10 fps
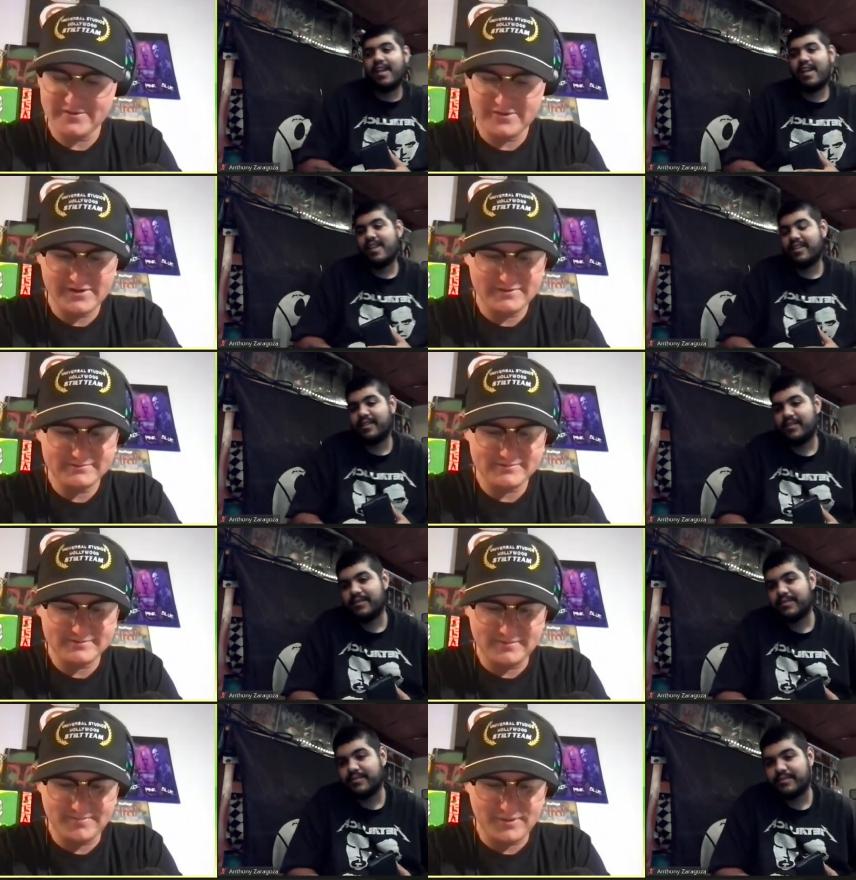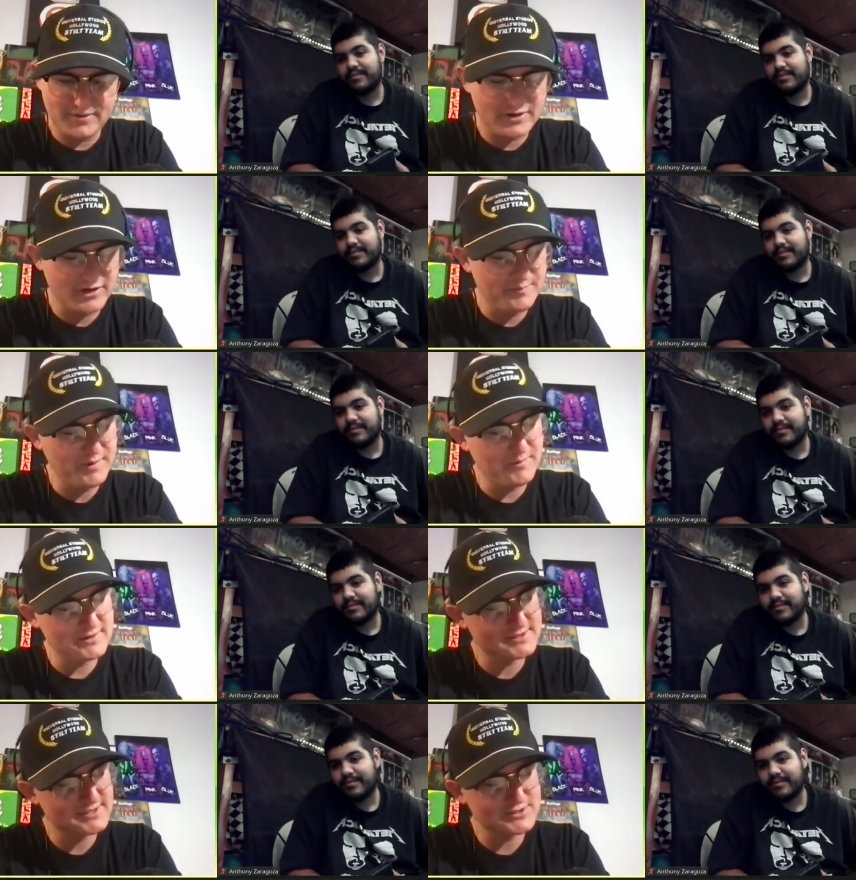Speaker 1: and you know, there could be
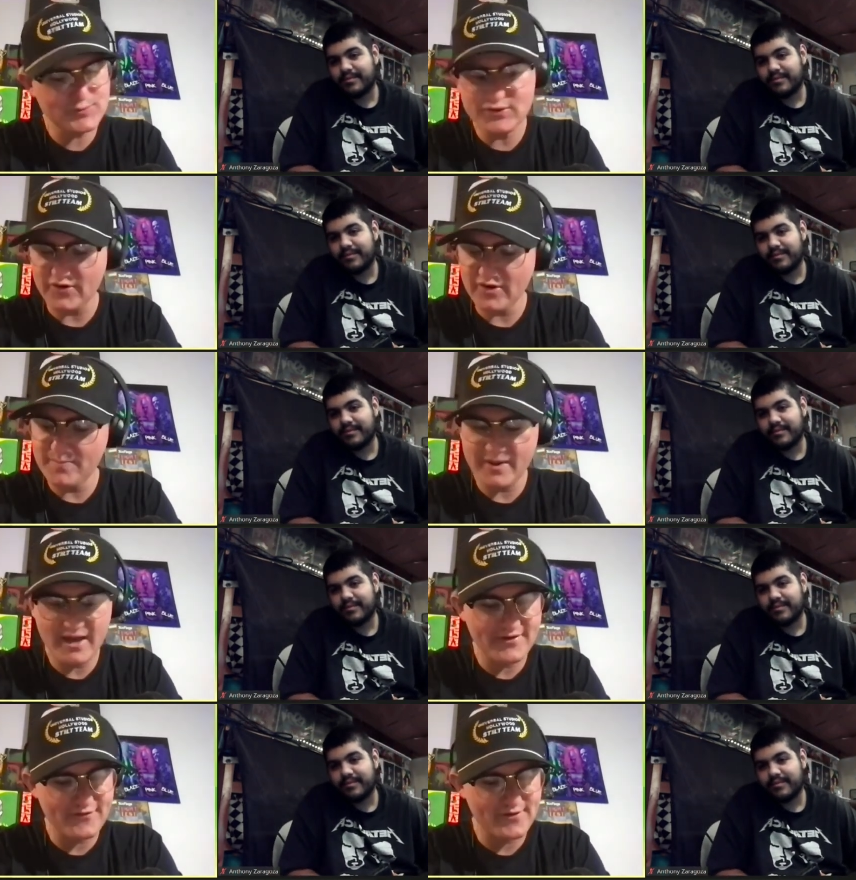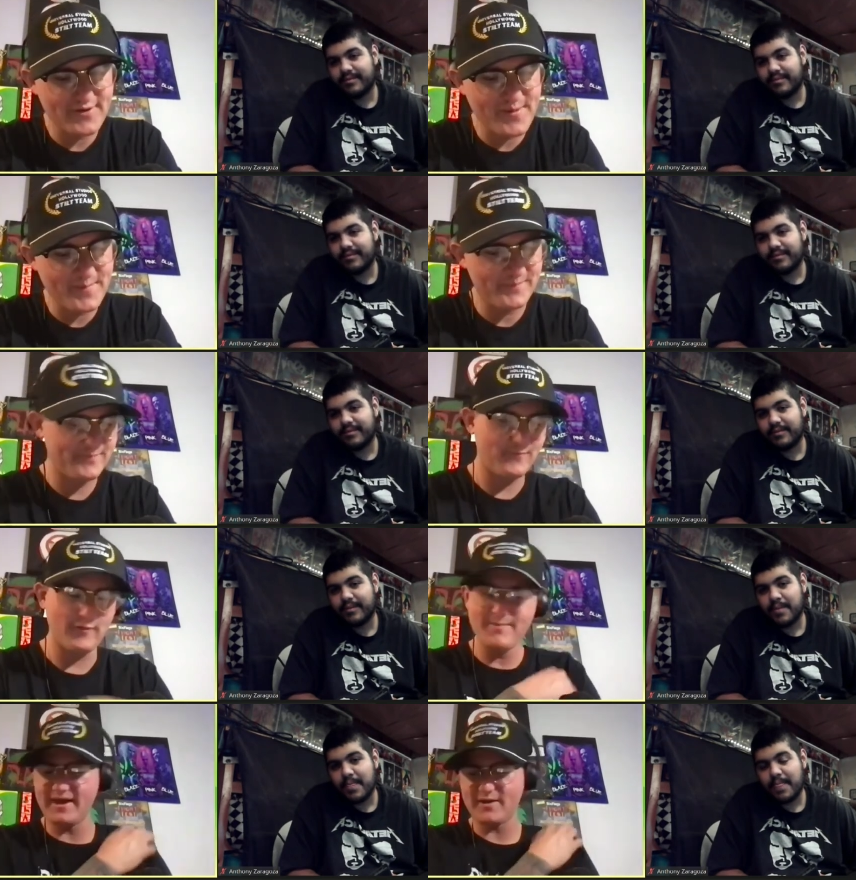monsters returning back from
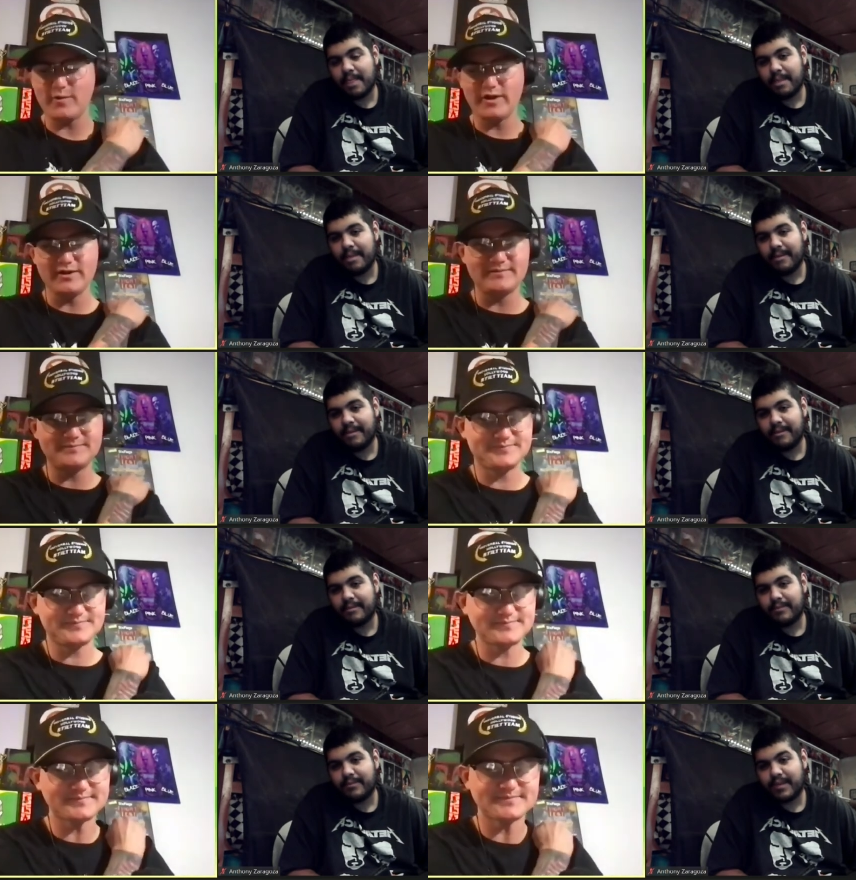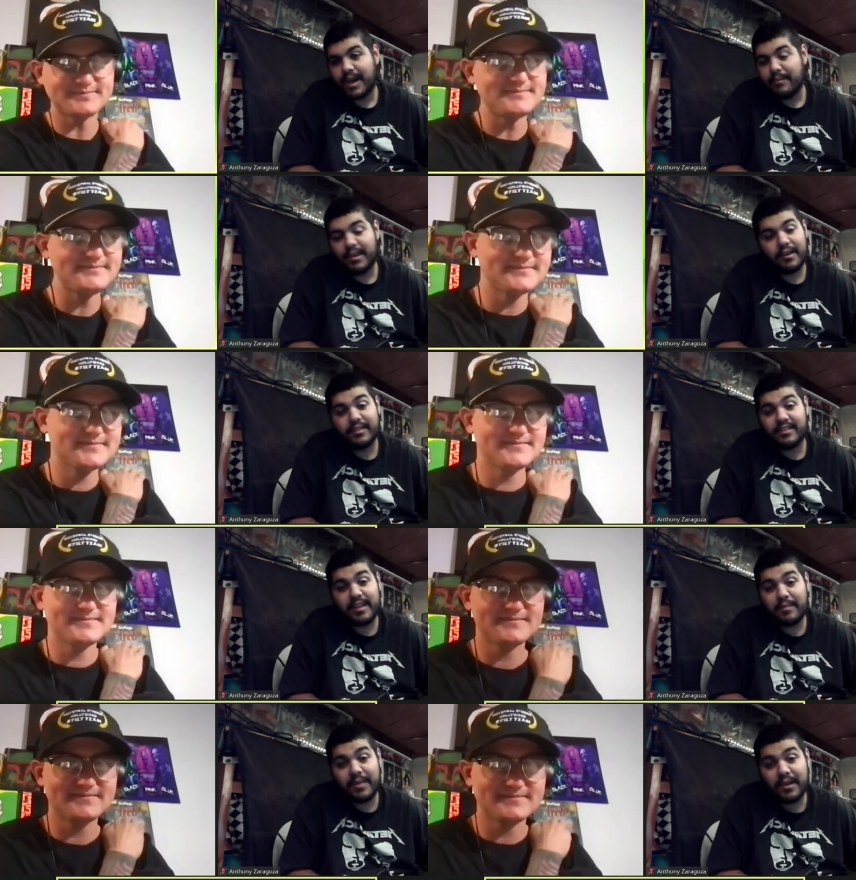way back when.
Speaker 2: I'm hearing the
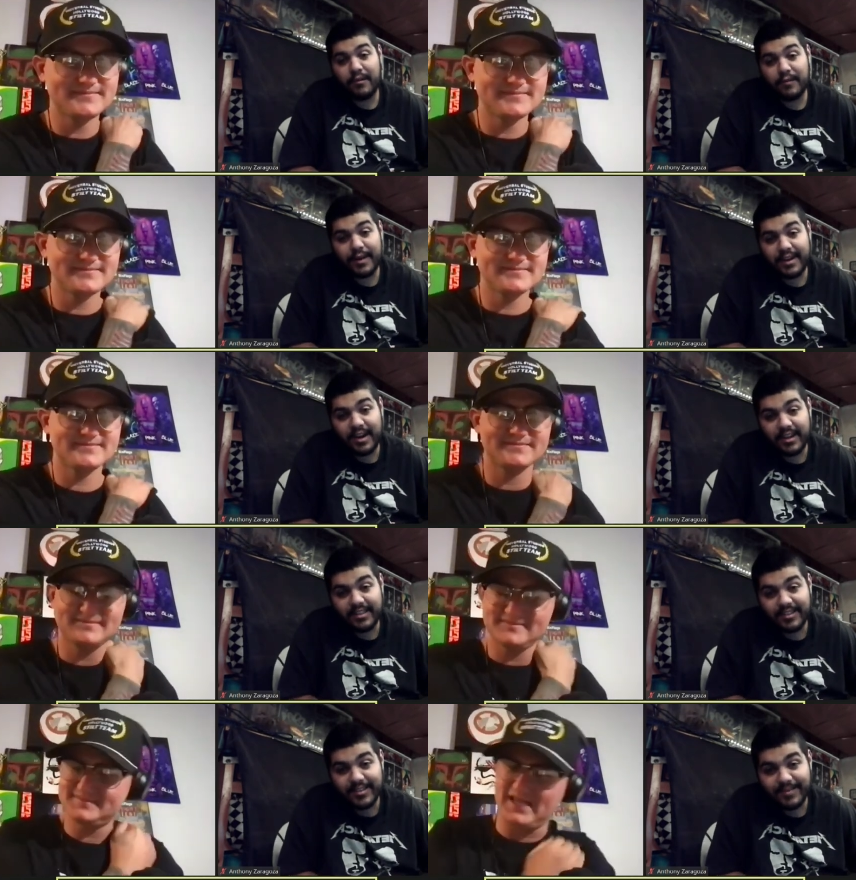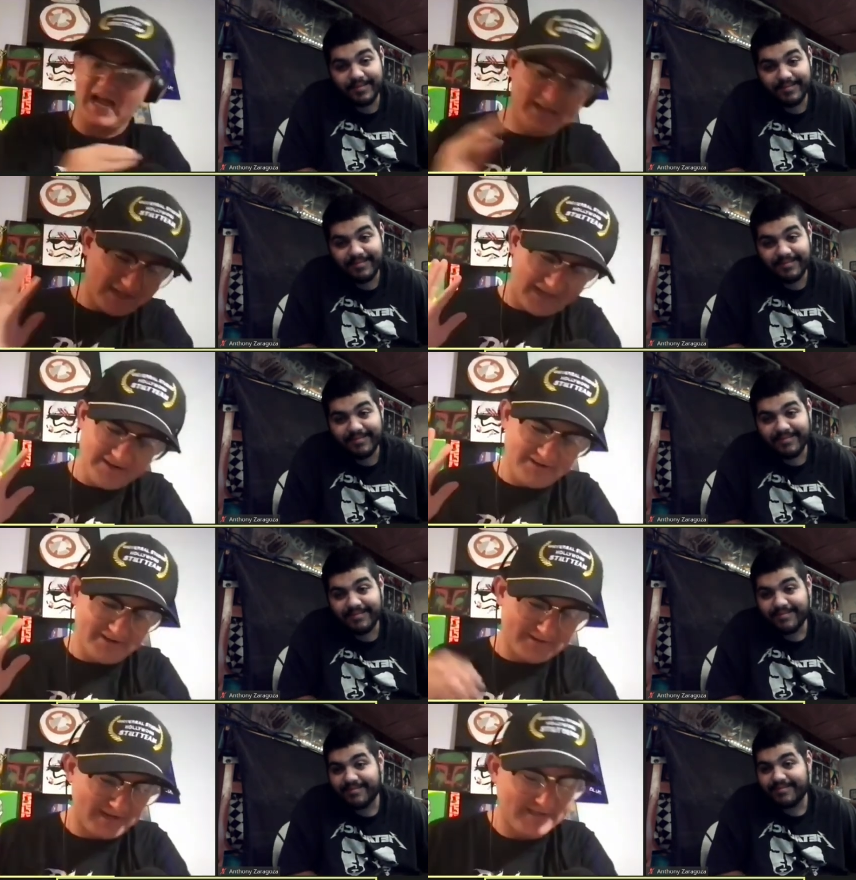same thing over at Knott's.
Speaker 1: I, I don't
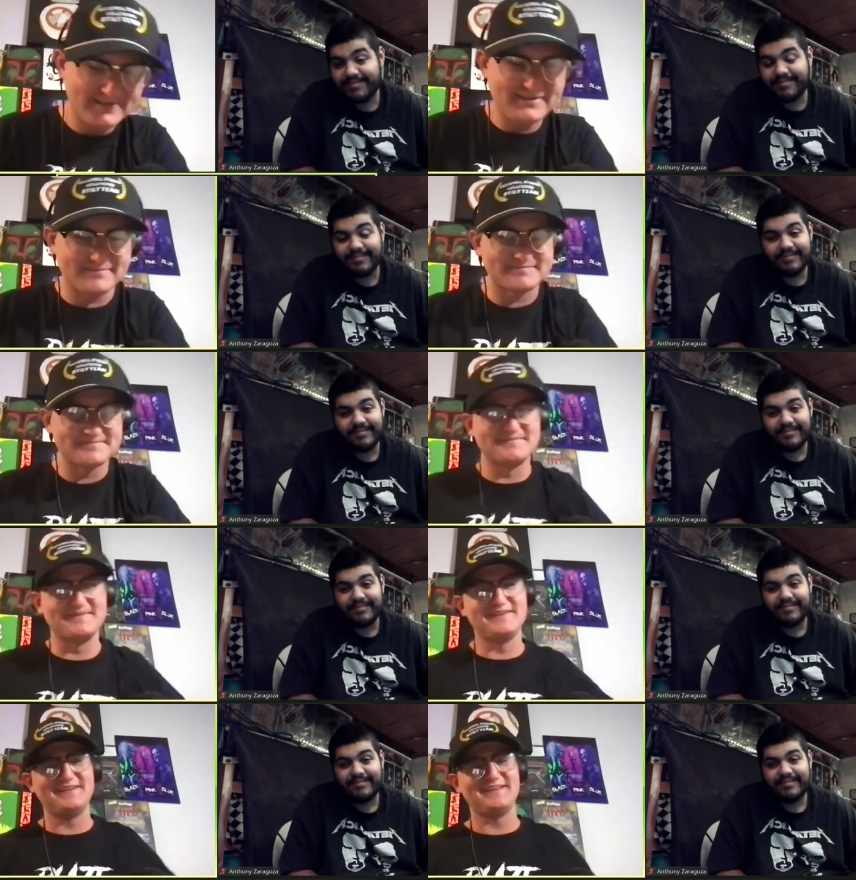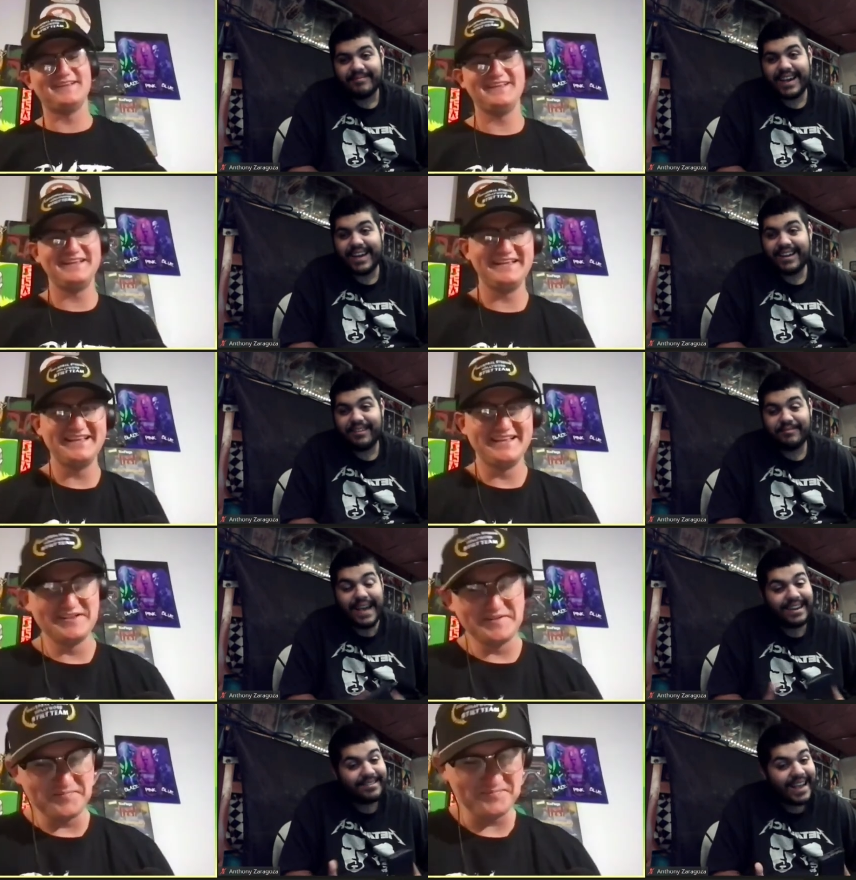know. I don't know.
Speaker 2: I don't know.
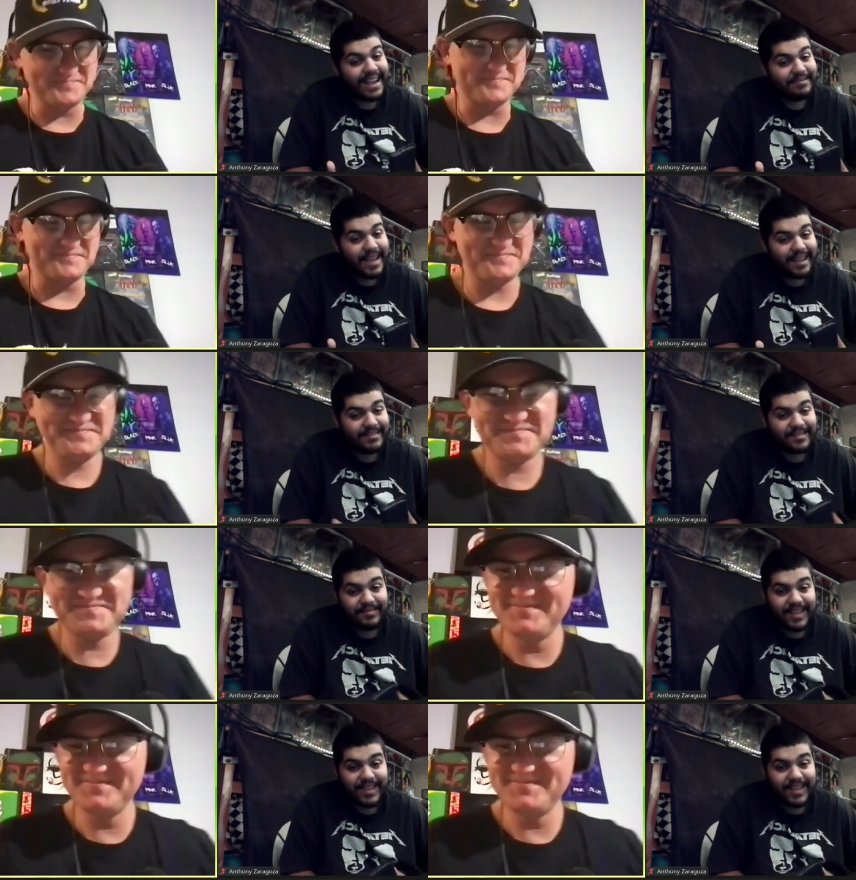I, I, I,